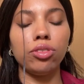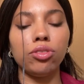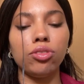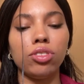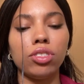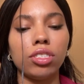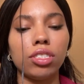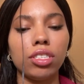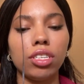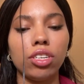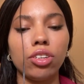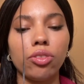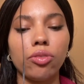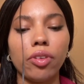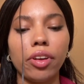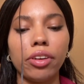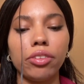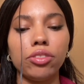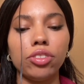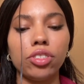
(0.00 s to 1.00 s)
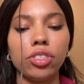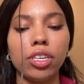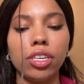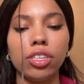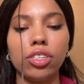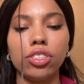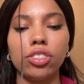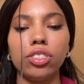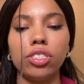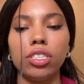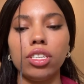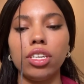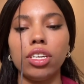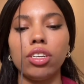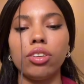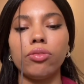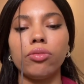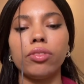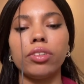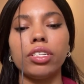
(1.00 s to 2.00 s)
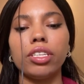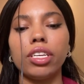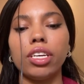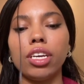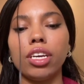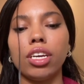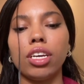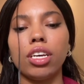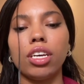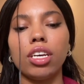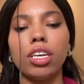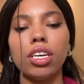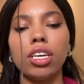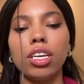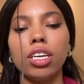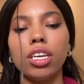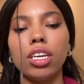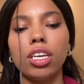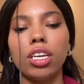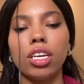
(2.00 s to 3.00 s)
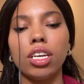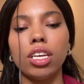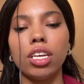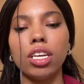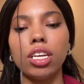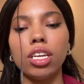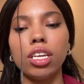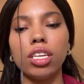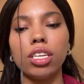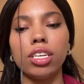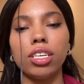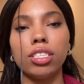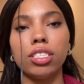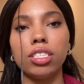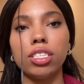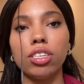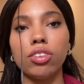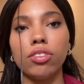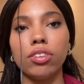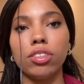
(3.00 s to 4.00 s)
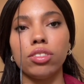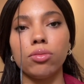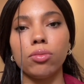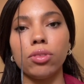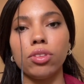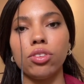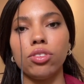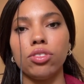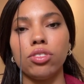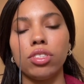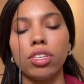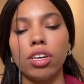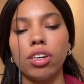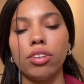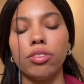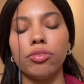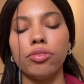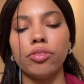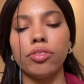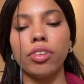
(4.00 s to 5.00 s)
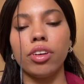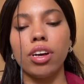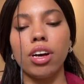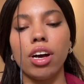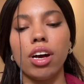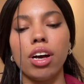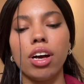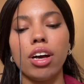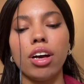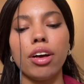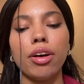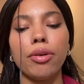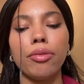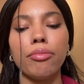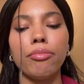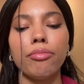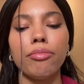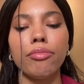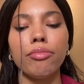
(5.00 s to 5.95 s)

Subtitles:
just need to ground your energy and really get serious with yourself. It